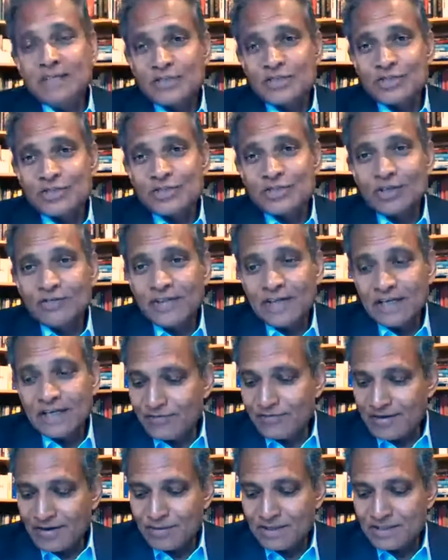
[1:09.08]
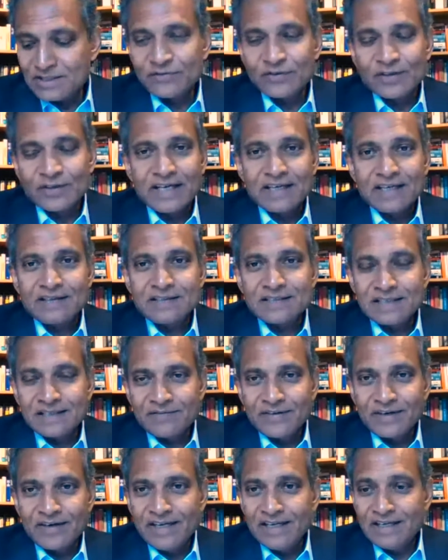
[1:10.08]
Christoph. Thank you very much for that
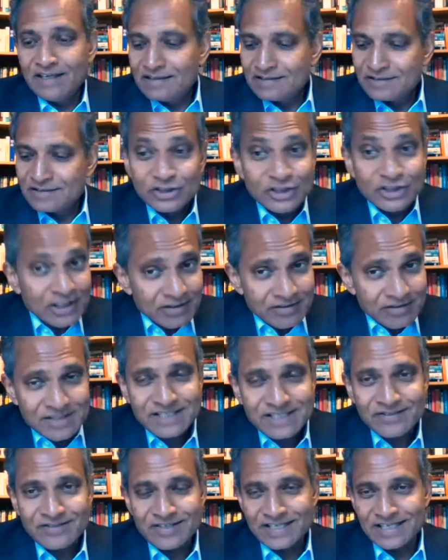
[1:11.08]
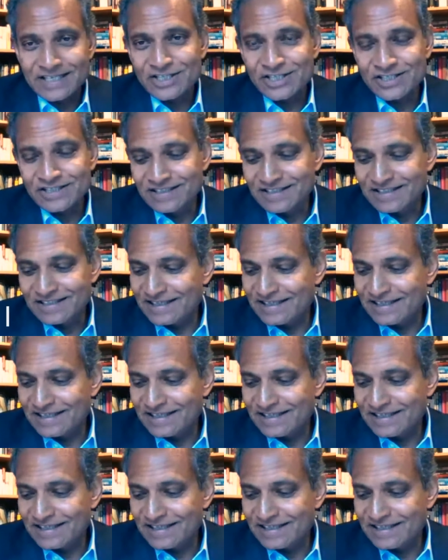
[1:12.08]
very generous introduction.